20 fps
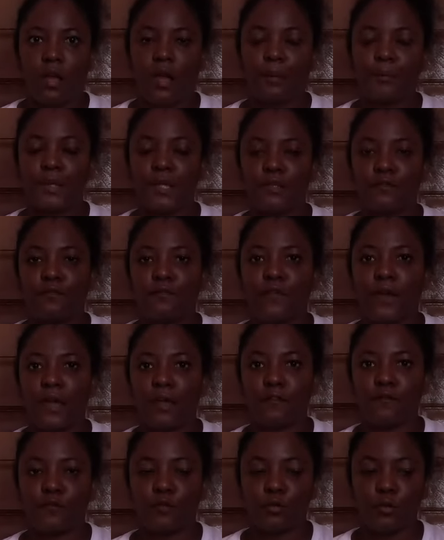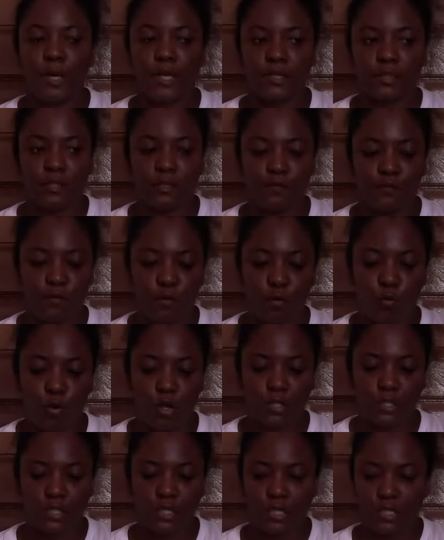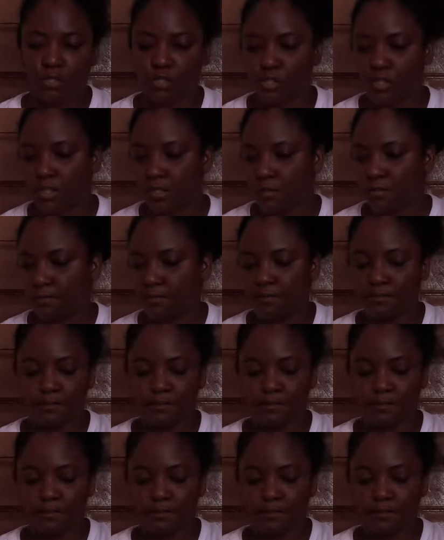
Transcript: I mean 520 for 1 kg.